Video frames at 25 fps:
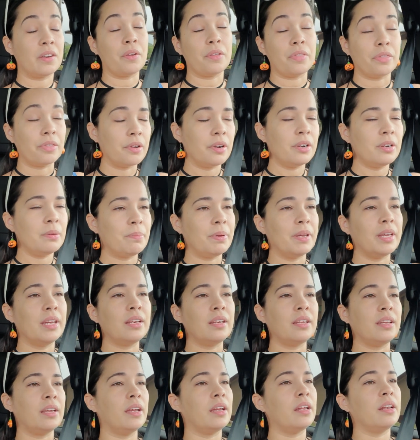or third
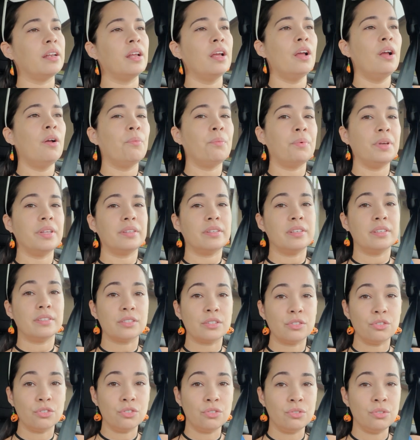opinion with
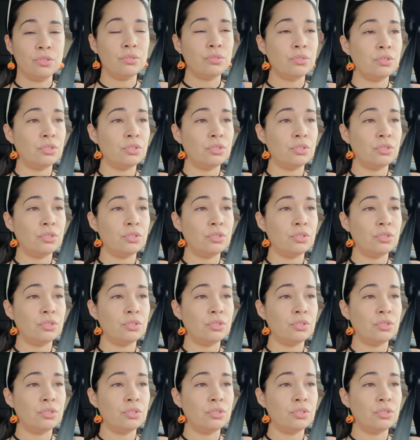this new